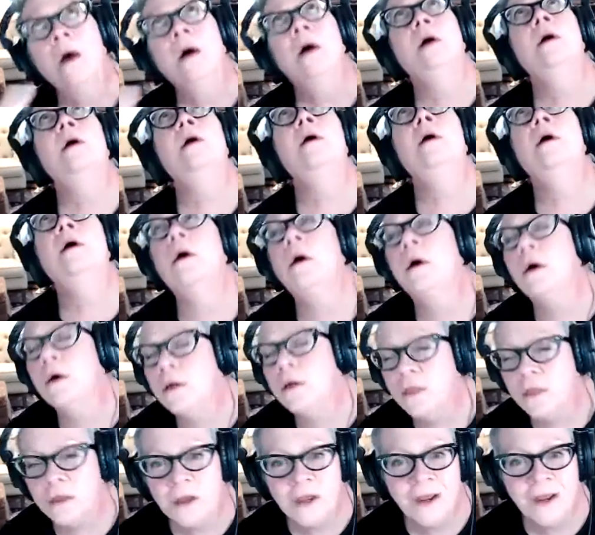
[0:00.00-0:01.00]

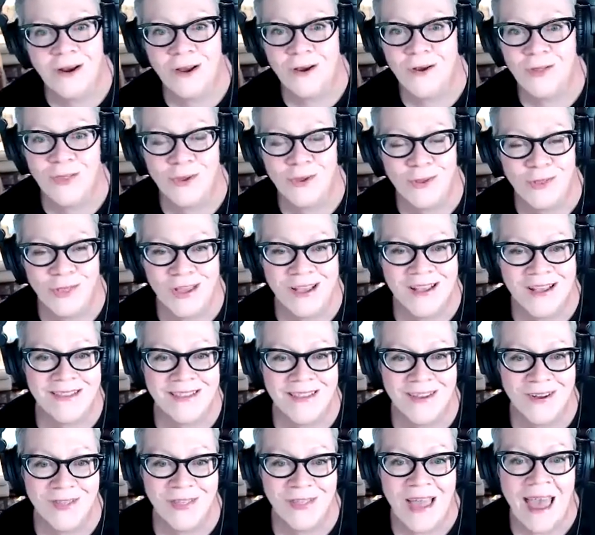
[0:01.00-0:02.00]
they're this,
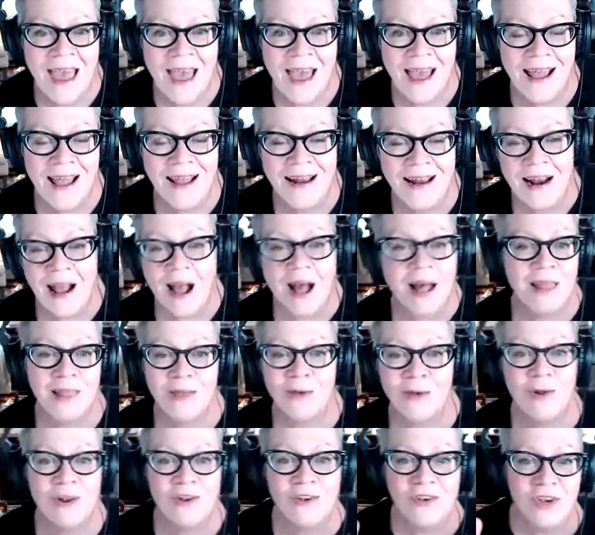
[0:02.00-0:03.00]
they're that. And
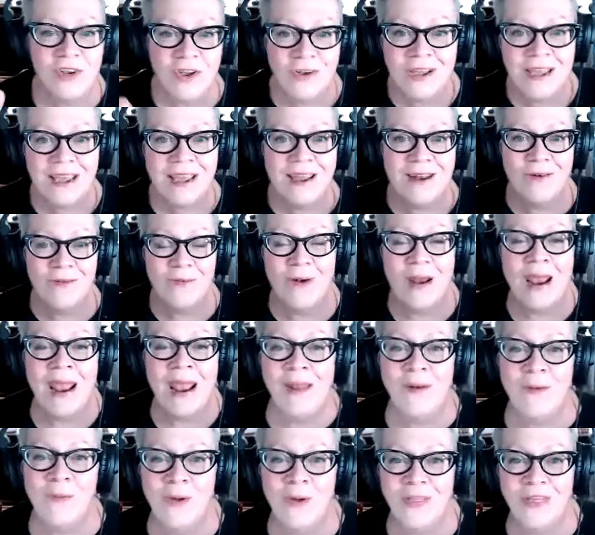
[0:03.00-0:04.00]
Hollywood took it and
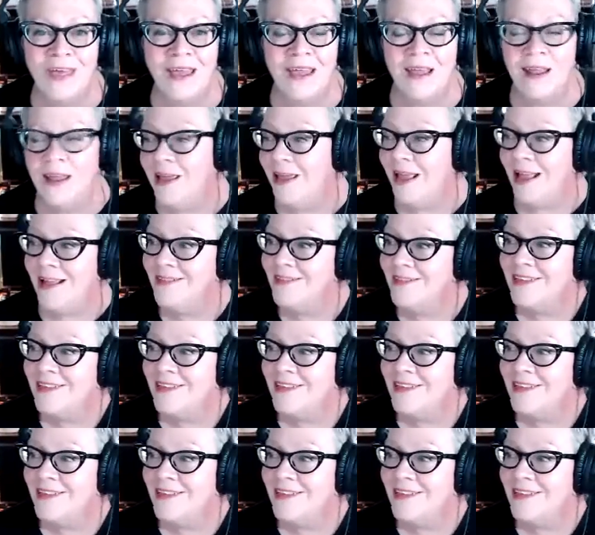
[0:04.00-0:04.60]
ran with it, and